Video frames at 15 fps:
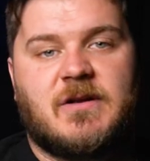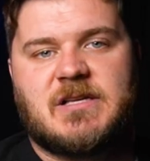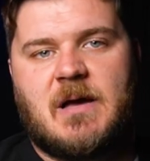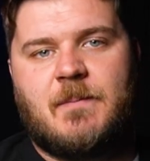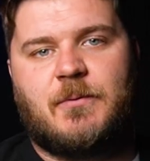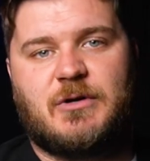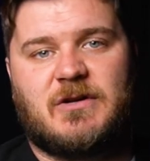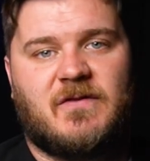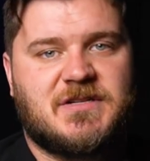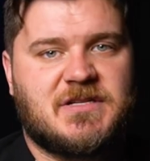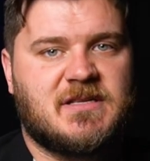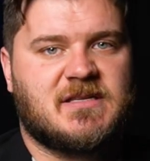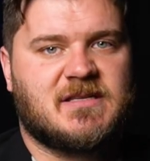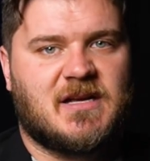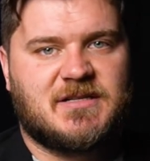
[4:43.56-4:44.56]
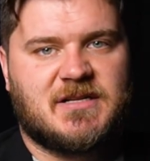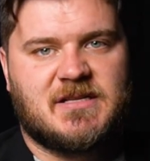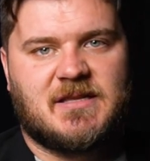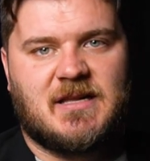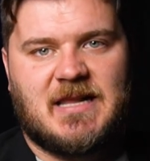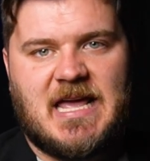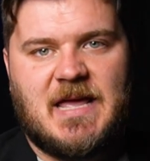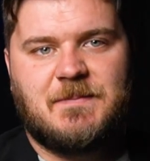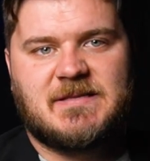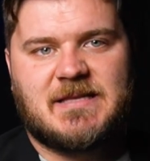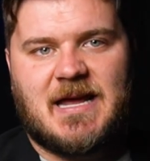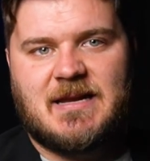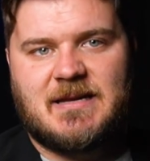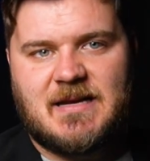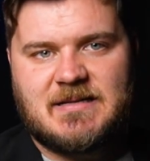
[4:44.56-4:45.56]
example, divisions such as the
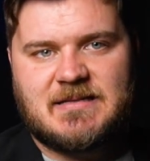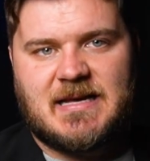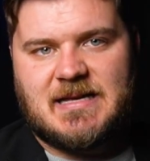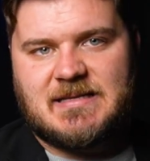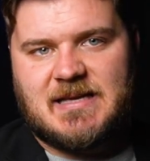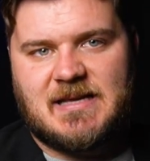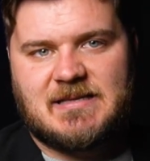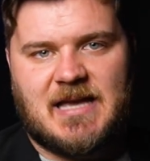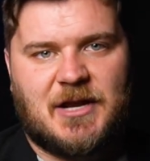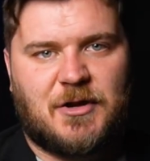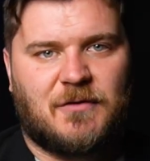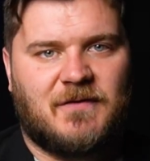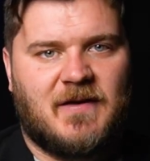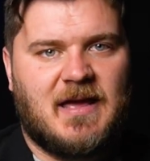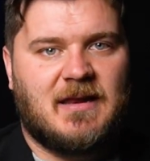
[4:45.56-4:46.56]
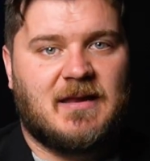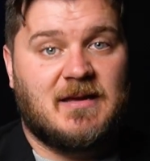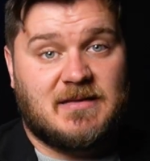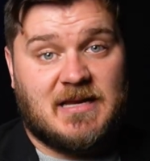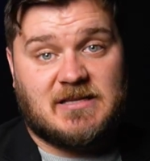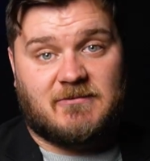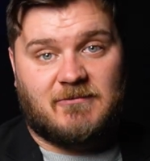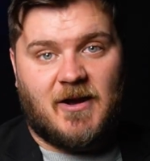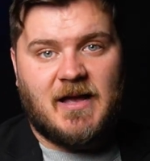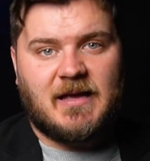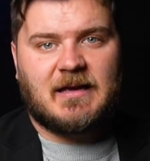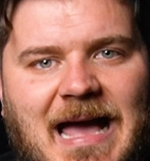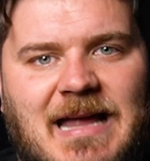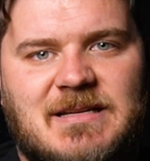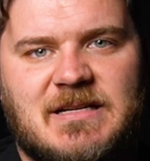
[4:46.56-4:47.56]
Leibstandart, SS Adolf Hitler, Das
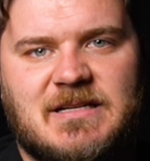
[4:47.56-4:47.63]
Reich, and